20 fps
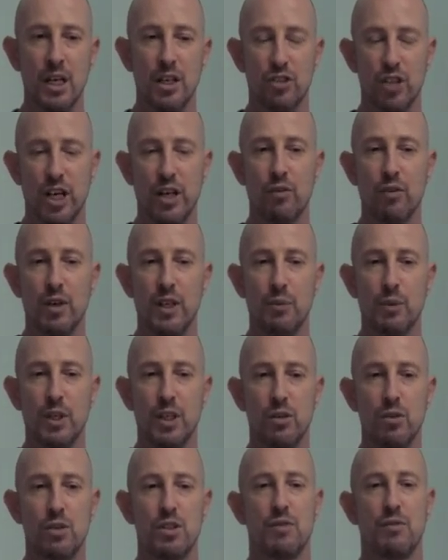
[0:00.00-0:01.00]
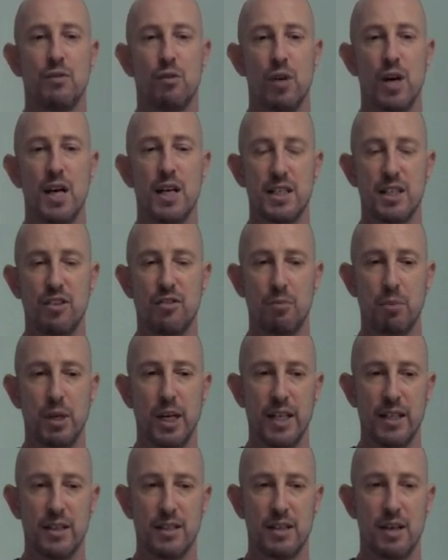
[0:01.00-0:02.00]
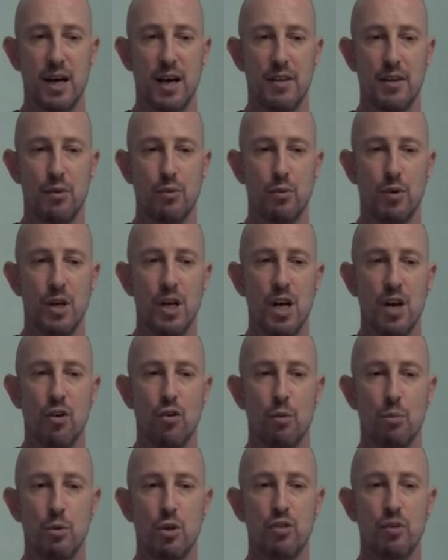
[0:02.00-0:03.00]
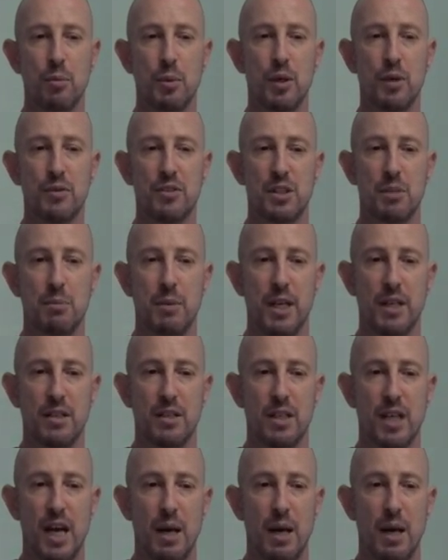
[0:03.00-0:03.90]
Generally we use a variety of plates, either removable or cemented,